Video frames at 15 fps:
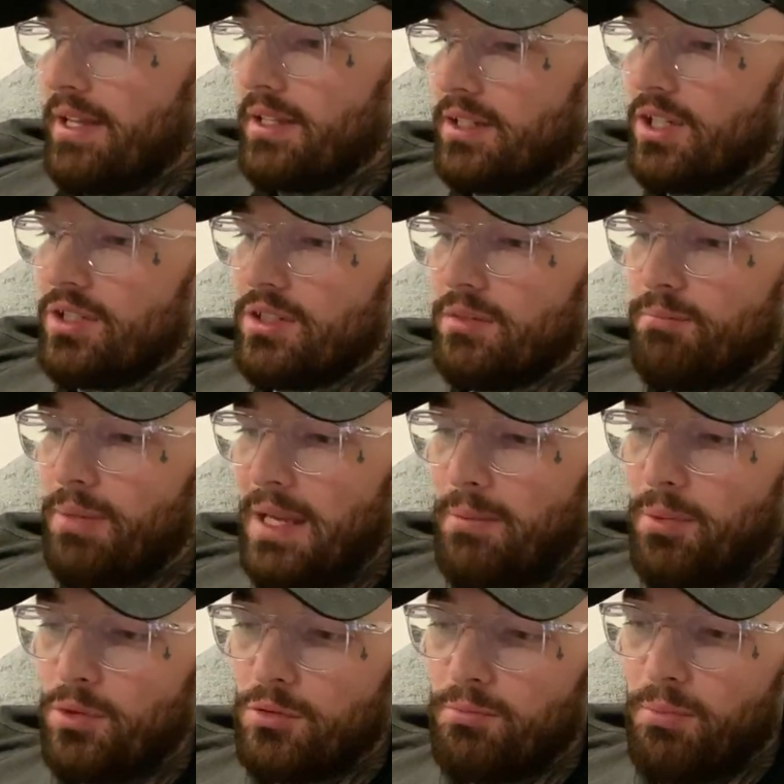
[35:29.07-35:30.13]
because
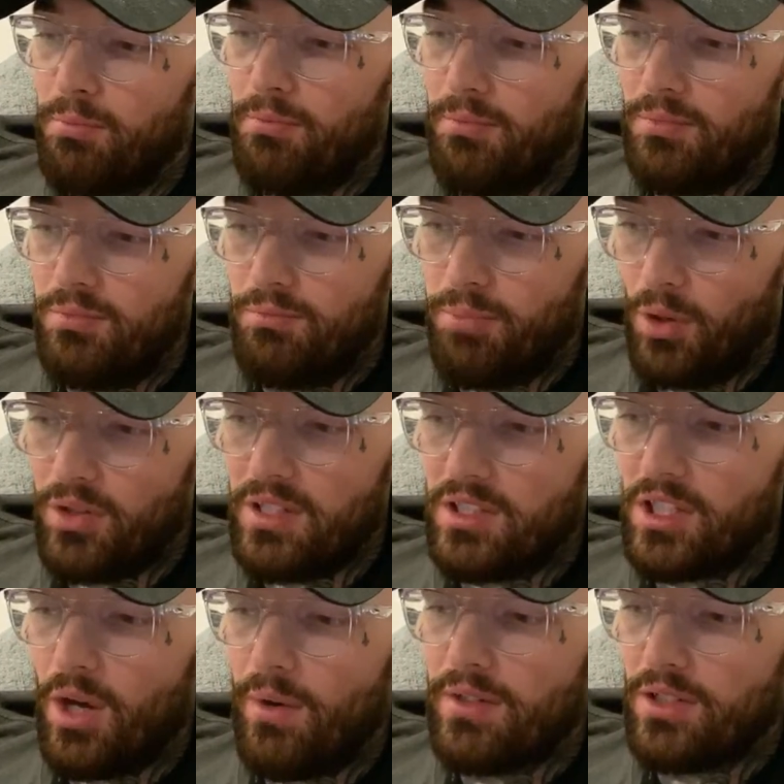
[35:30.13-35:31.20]
people's
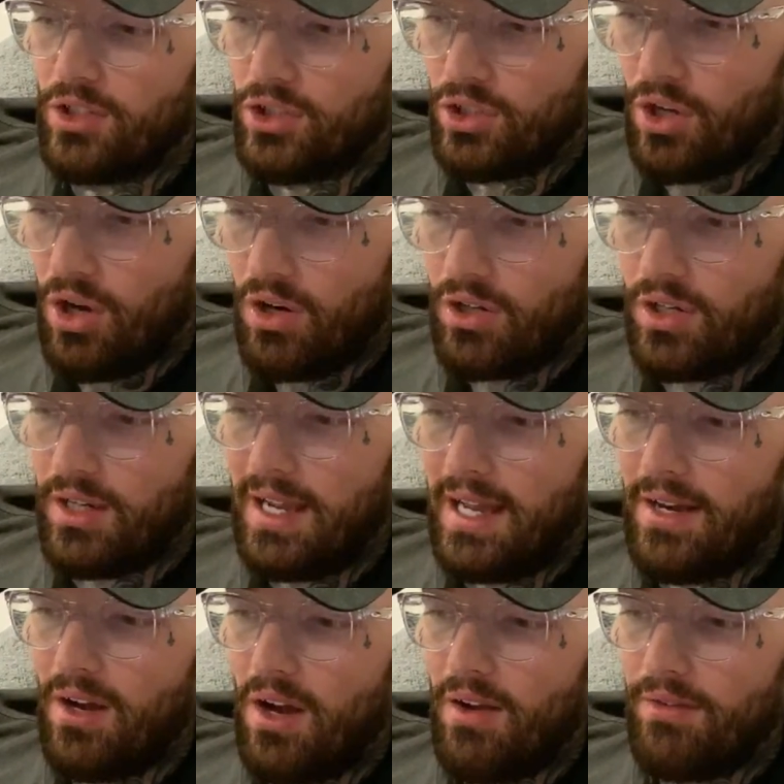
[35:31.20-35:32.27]
bodies go into shock,
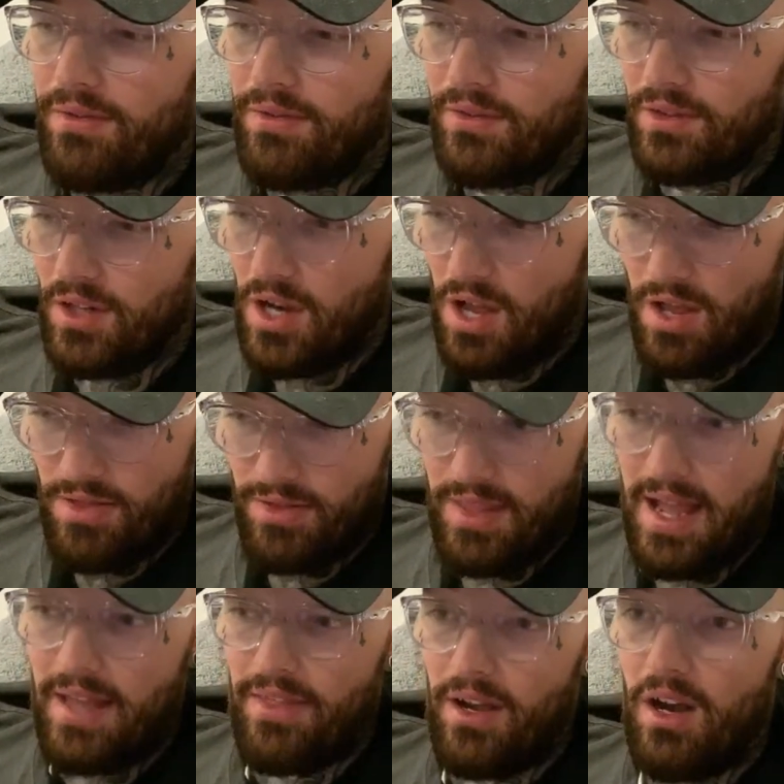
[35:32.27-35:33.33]
and I've learnt
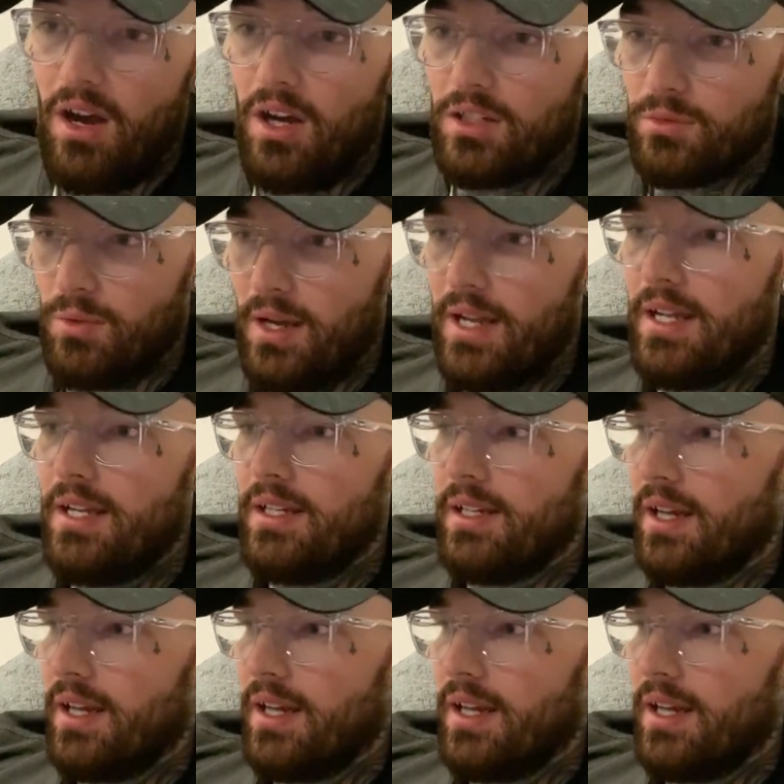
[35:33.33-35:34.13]
that the hard way.